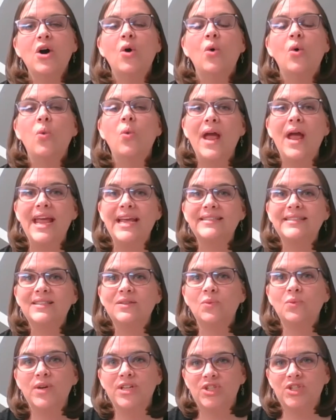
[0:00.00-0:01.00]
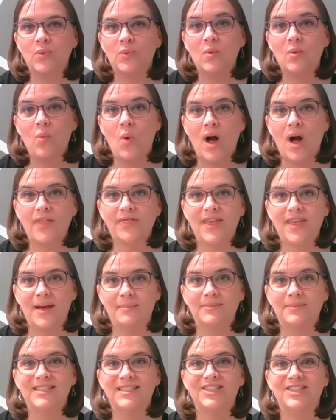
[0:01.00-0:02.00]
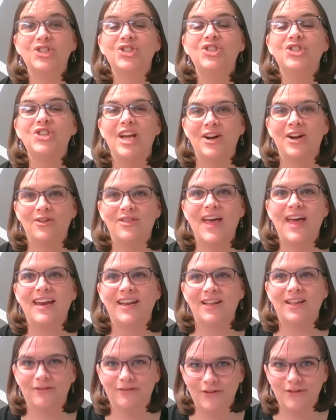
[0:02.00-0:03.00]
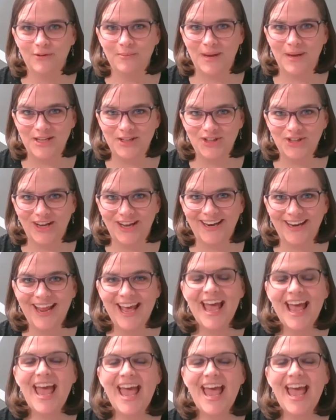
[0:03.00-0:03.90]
ways in which we want them to share that information.